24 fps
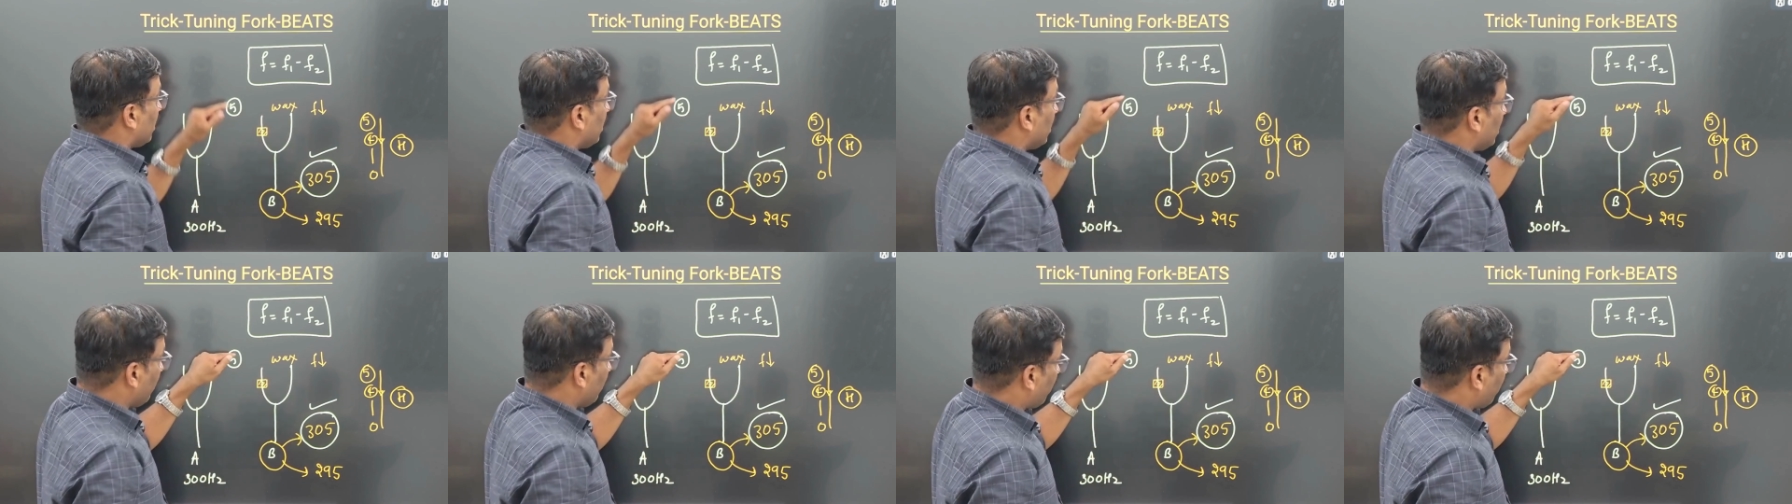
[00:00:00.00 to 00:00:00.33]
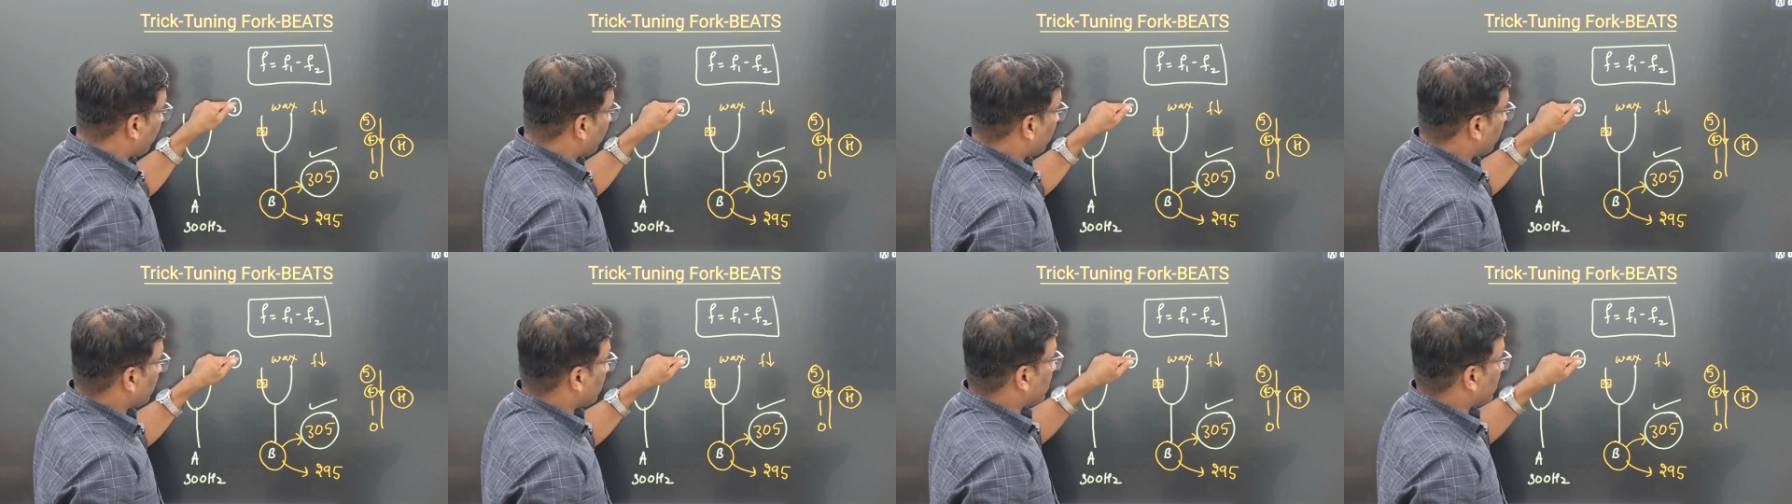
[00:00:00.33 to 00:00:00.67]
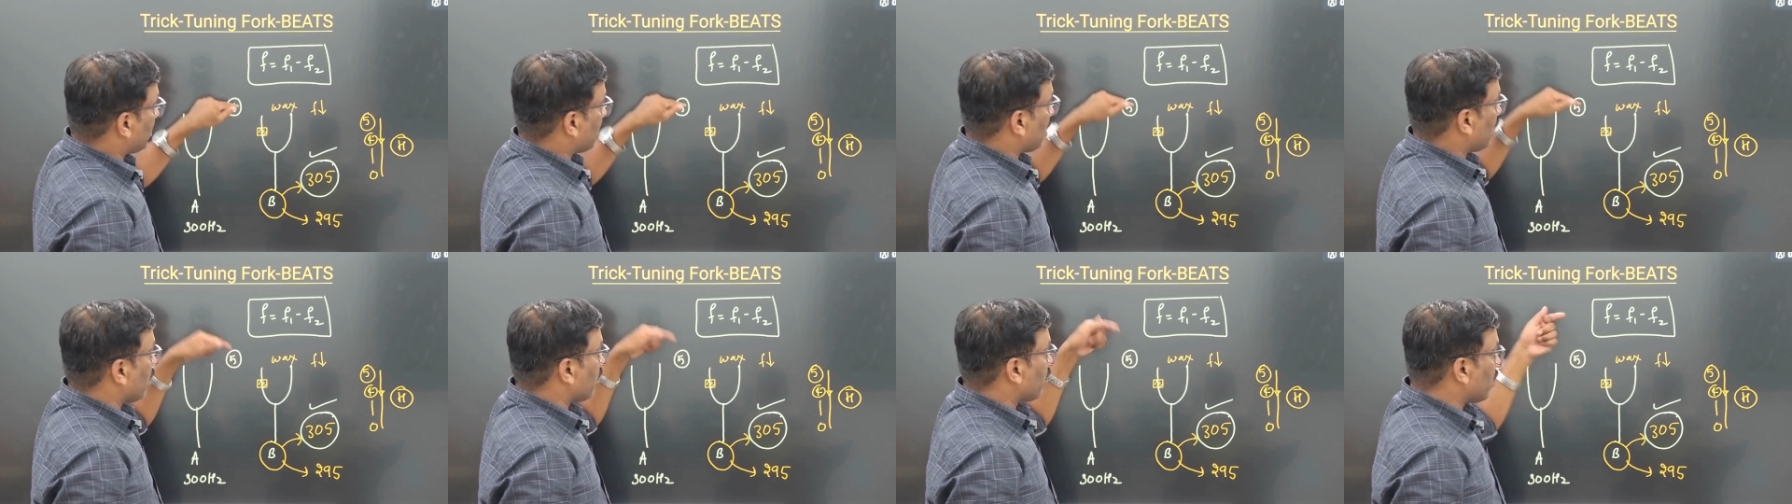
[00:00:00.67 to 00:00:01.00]
if
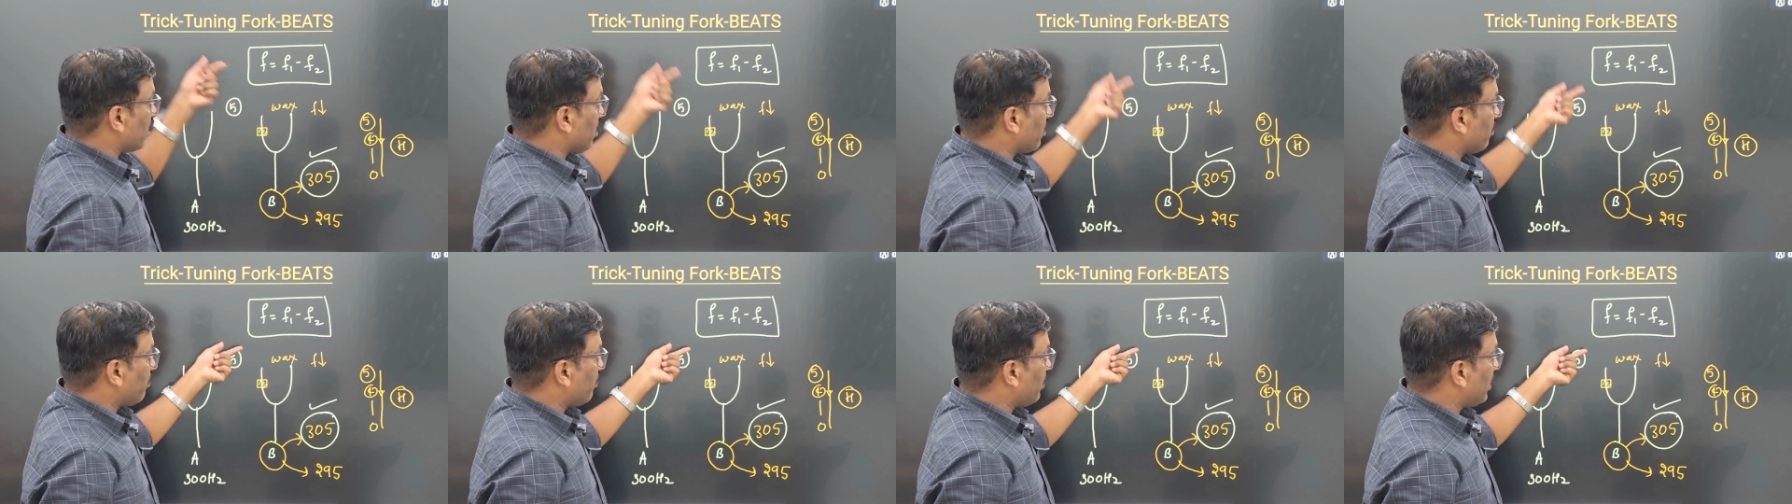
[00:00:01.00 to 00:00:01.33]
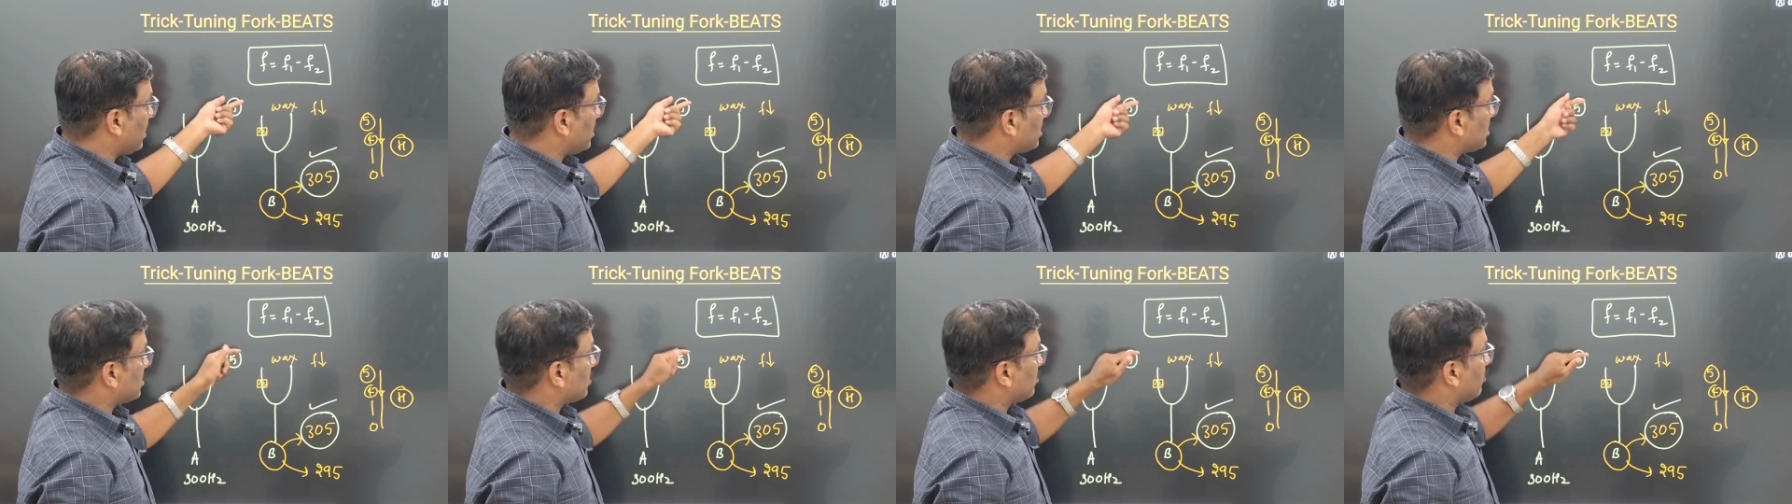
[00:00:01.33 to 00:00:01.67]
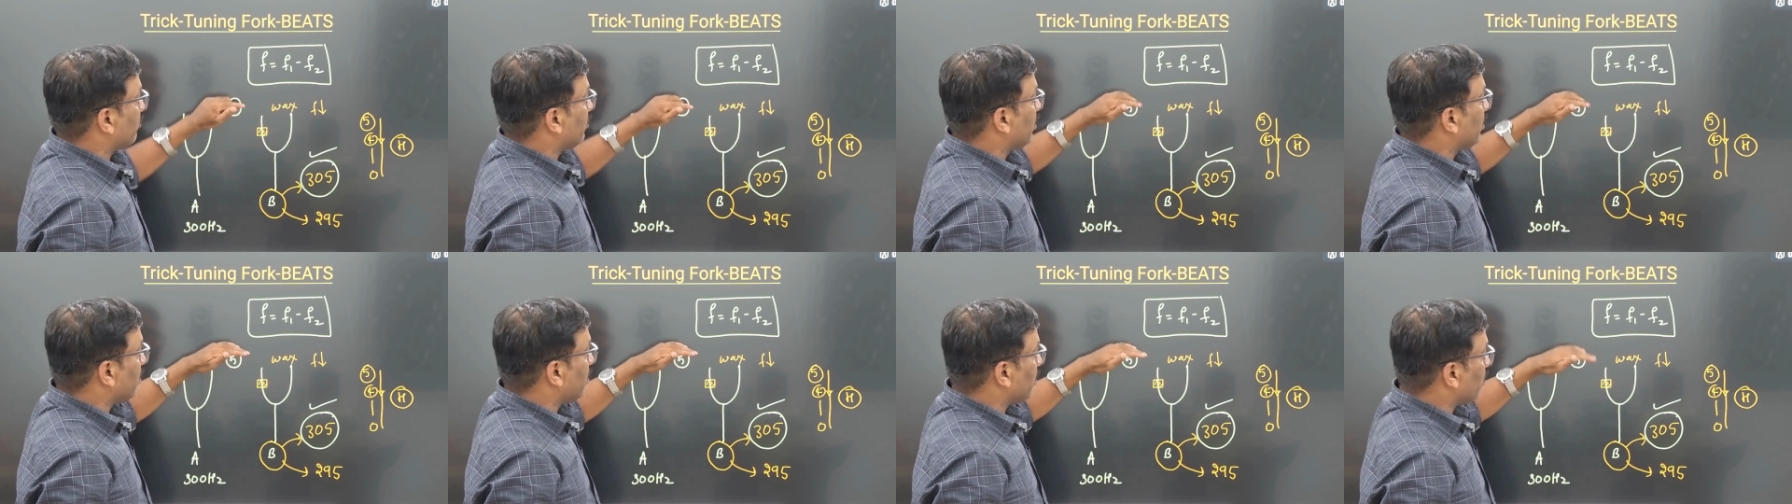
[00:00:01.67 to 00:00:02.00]
the number of beats
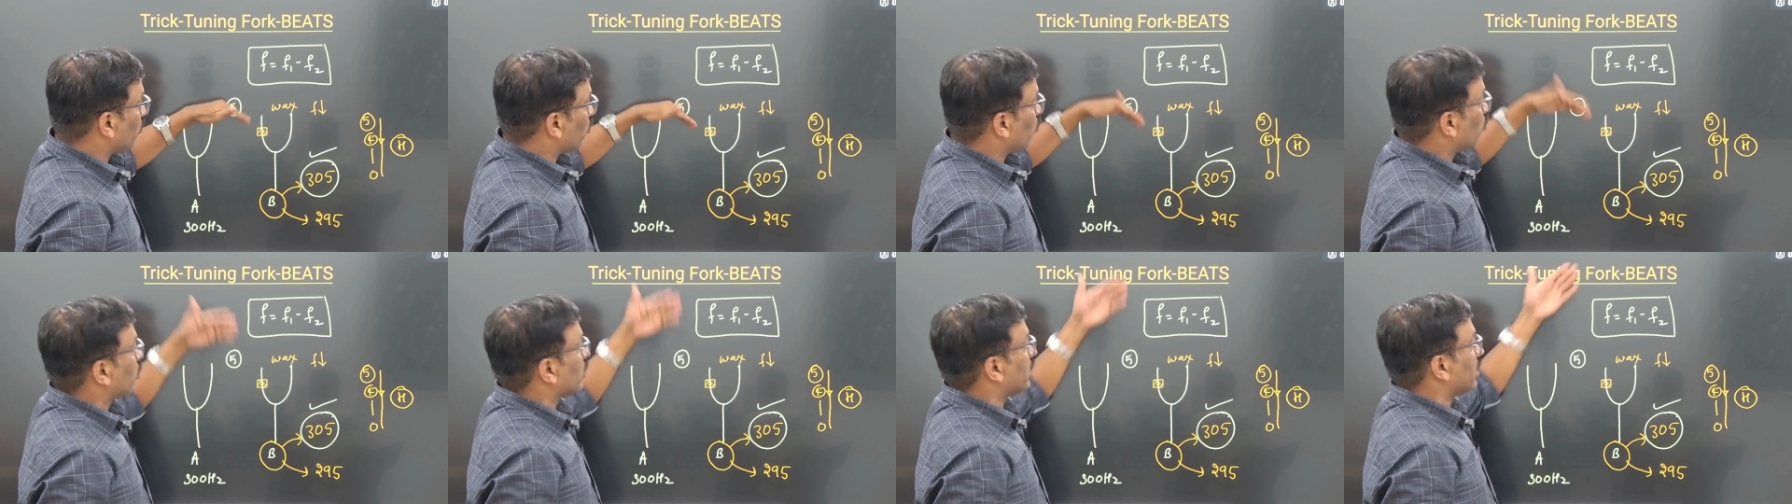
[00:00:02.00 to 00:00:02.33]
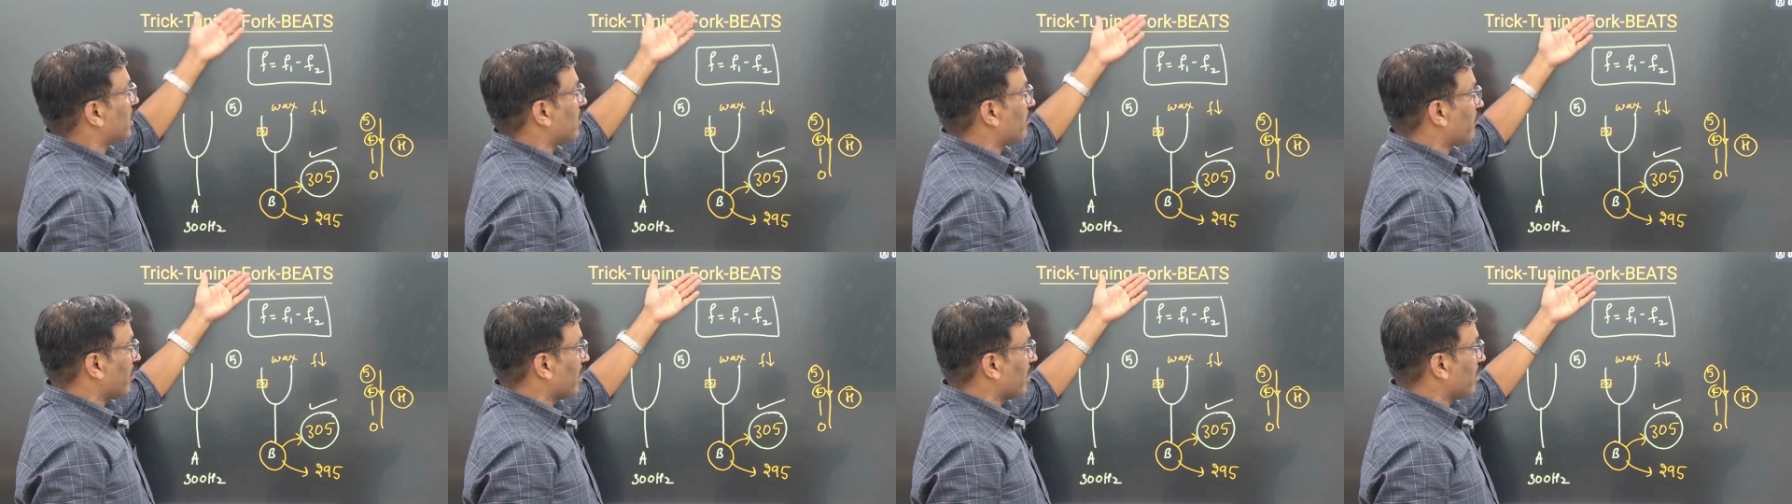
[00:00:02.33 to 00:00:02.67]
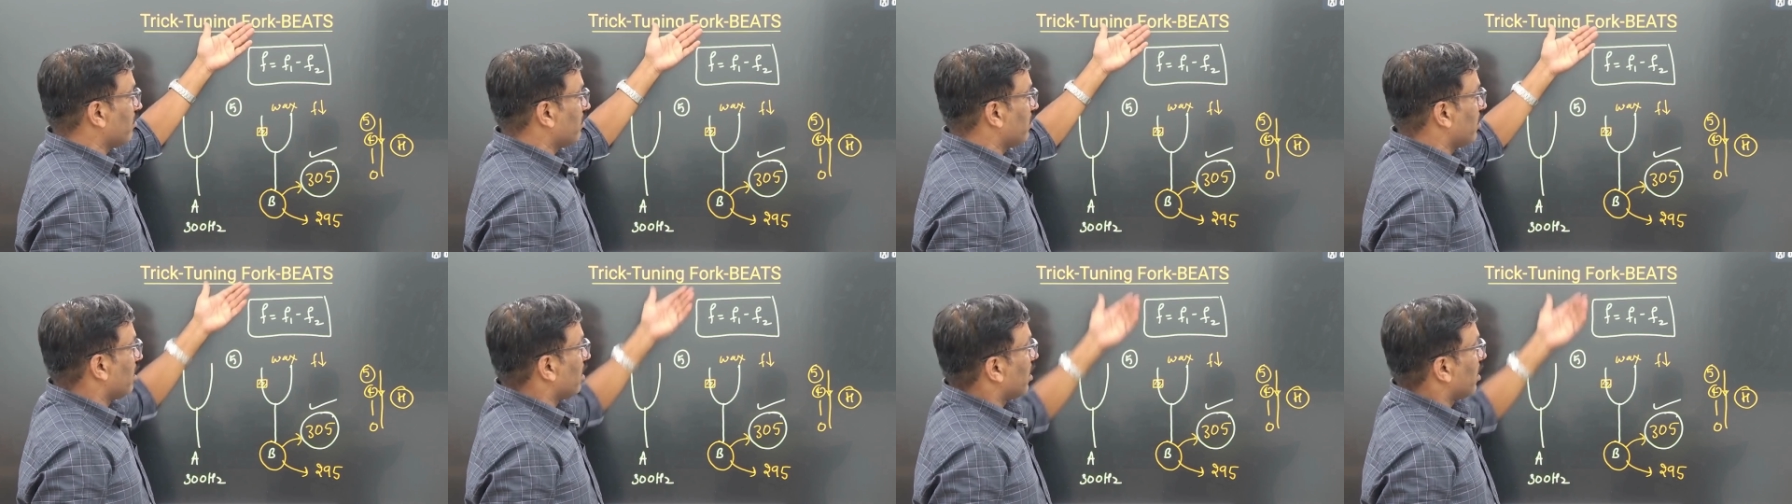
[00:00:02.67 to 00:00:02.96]
will be more than 5